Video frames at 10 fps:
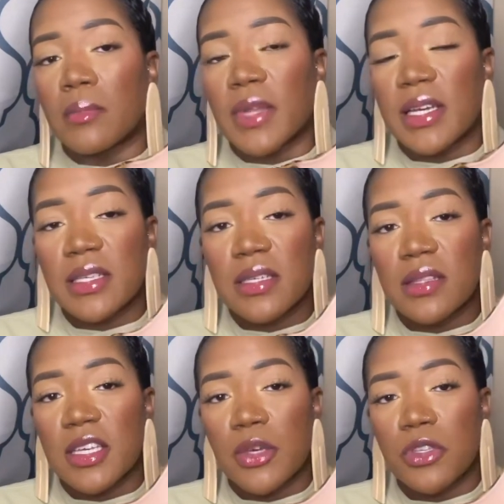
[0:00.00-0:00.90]
Like I said,
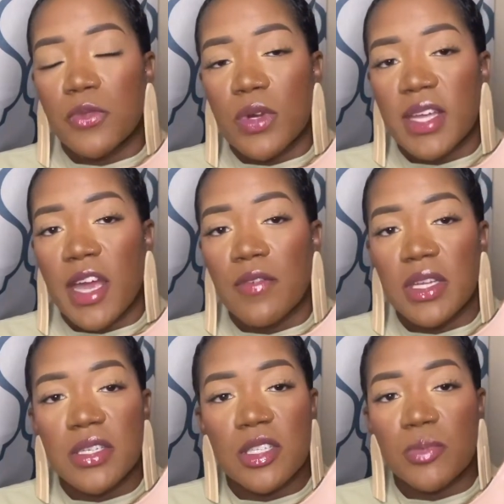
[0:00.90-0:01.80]
the heel is 4.5
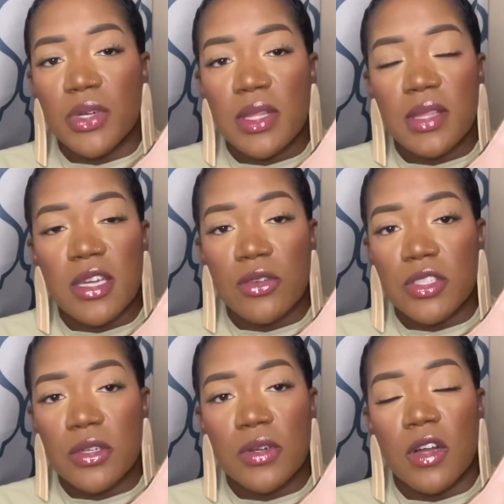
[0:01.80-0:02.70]
inches, but they are
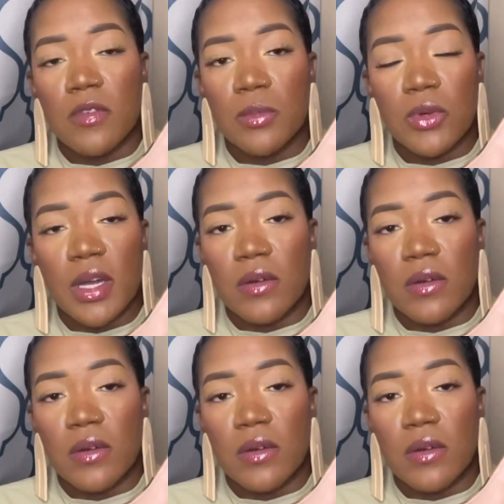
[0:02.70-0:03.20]
so comfortable. I